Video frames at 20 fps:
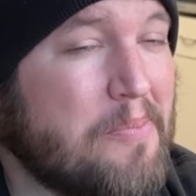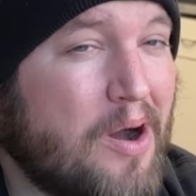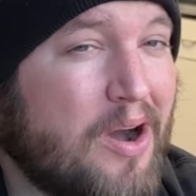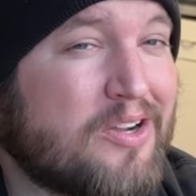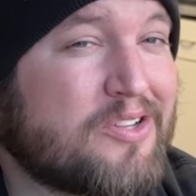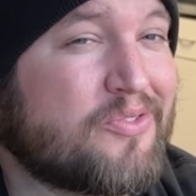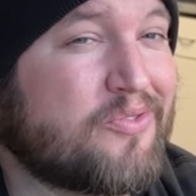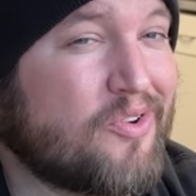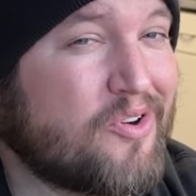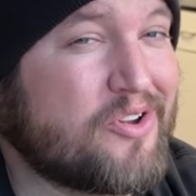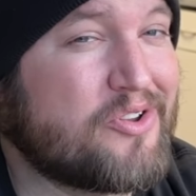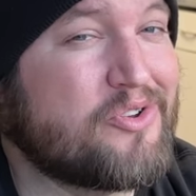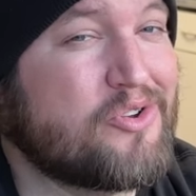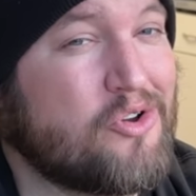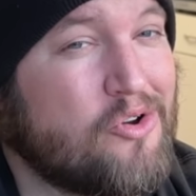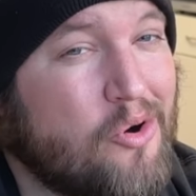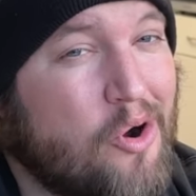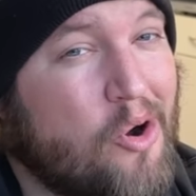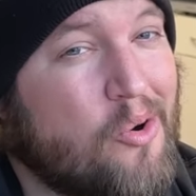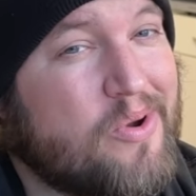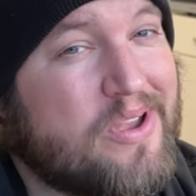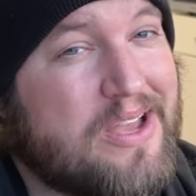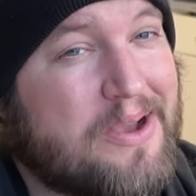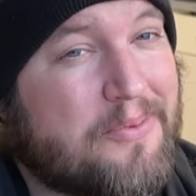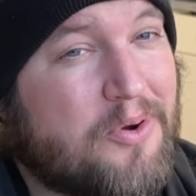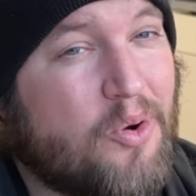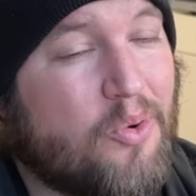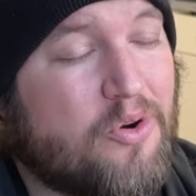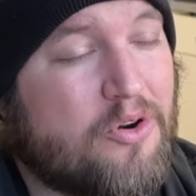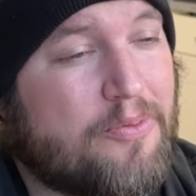bucks for a new
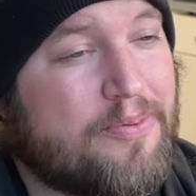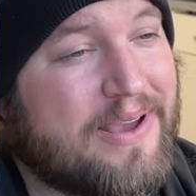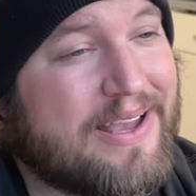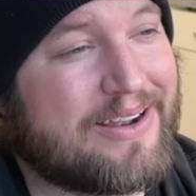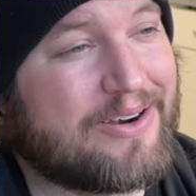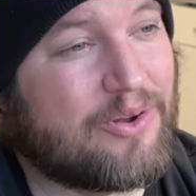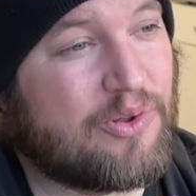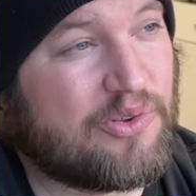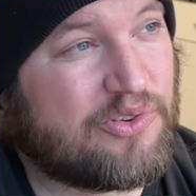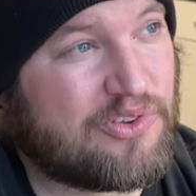OEM quarter panel.